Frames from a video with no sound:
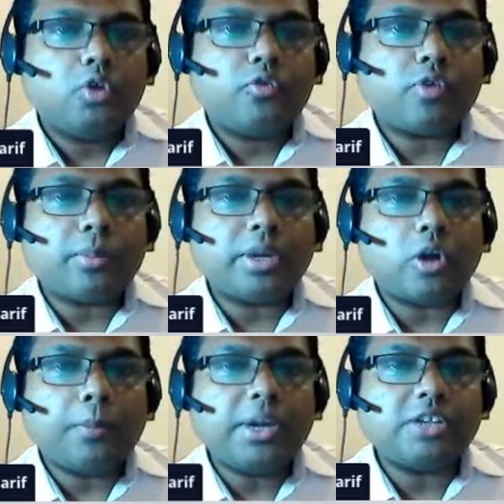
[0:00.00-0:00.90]
From a
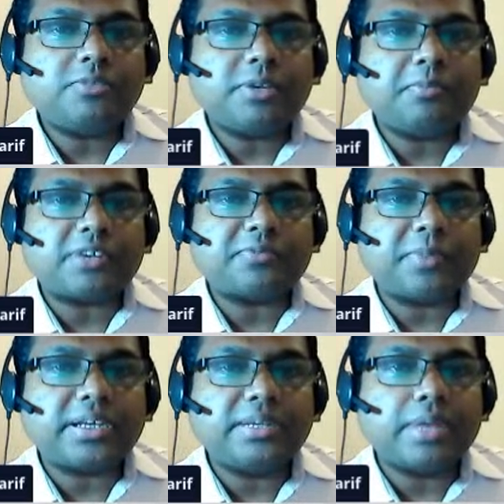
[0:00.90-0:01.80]
top management
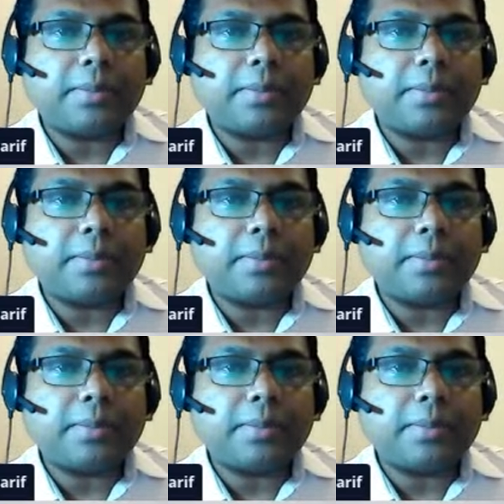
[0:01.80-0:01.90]
perspective,